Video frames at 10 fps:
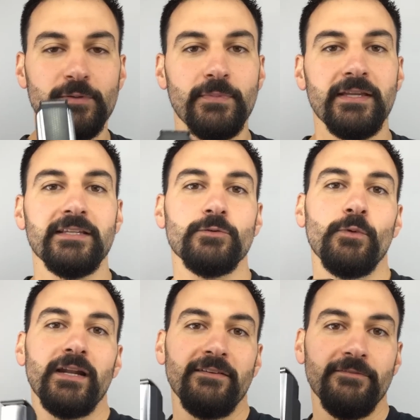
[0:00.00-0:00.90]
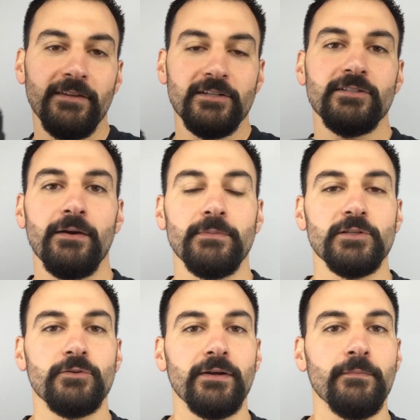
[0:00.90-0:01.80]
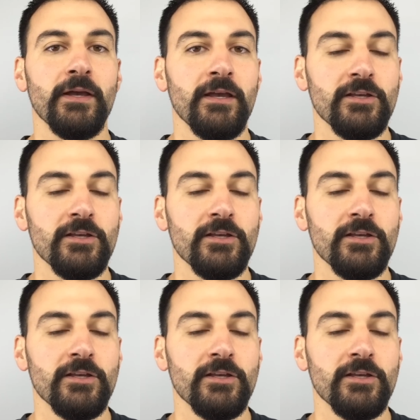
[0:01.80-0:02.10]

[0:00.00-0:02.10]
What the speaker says: speed as when I finished up the trim.